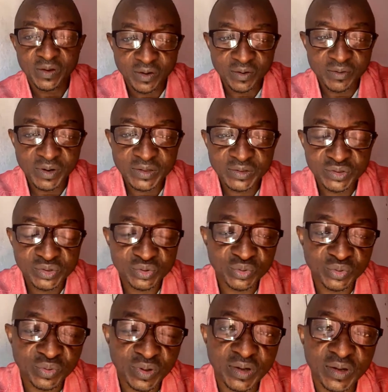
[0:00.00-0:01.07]
All right, so
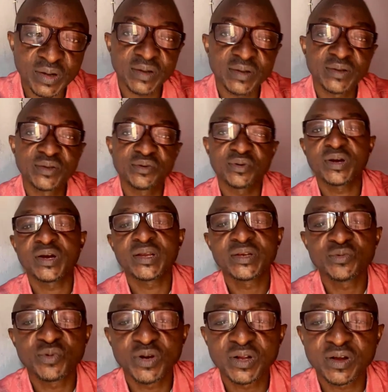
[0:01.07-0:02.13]
you're highly
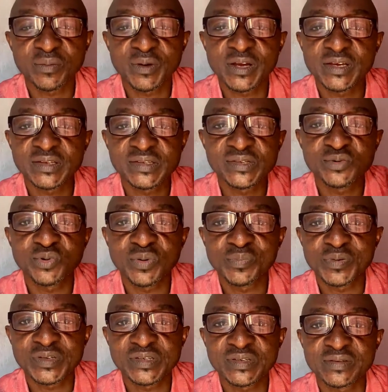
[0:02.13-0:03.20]
welcome. I can see one
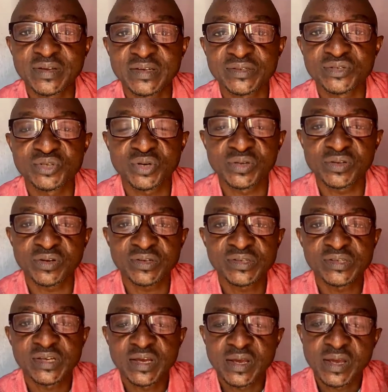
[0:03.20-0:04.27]
person has joined
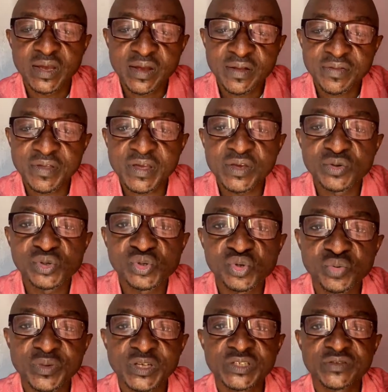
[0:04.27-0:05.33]
us. Thank you
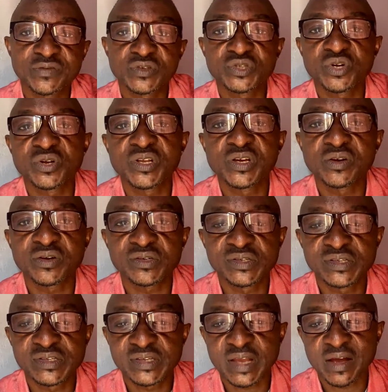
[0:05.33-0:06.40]
so much for joining us
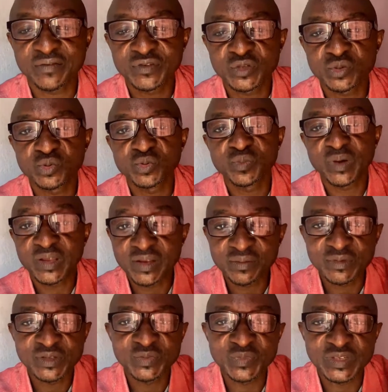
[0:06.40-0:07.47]
this afternoon. My name
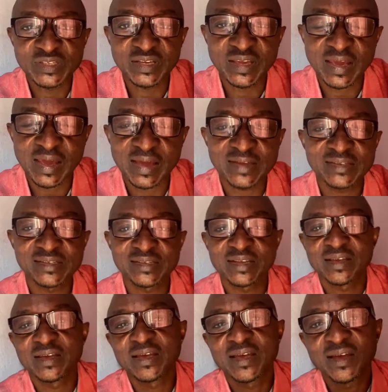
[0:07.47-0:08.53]
is Mr. Kaz
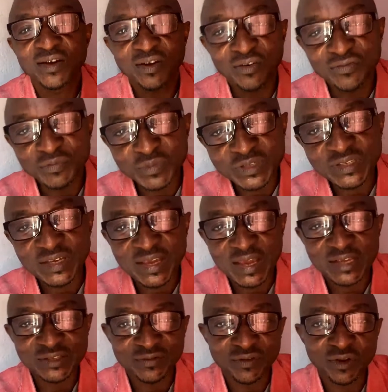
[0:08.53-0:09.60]
of Mr.
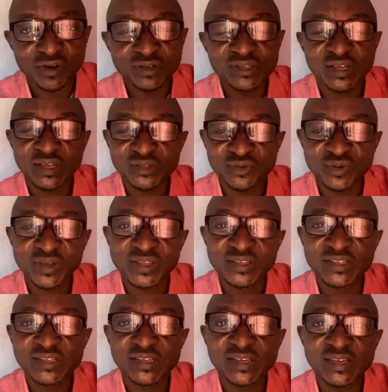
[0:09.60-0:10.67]
Kaz Vlogs. As you can
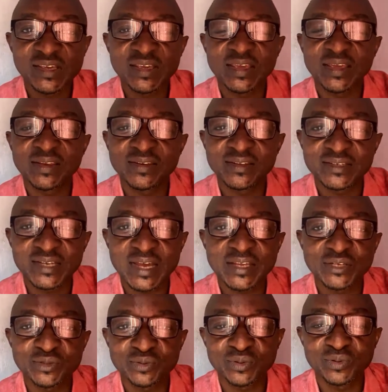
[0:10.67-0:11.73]
see in the
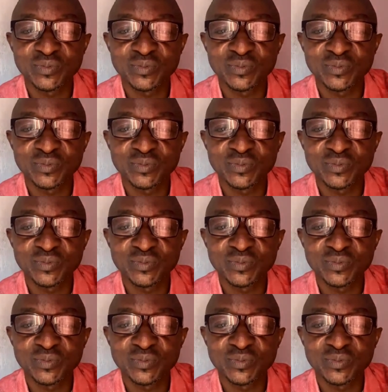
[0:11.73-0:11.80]
title,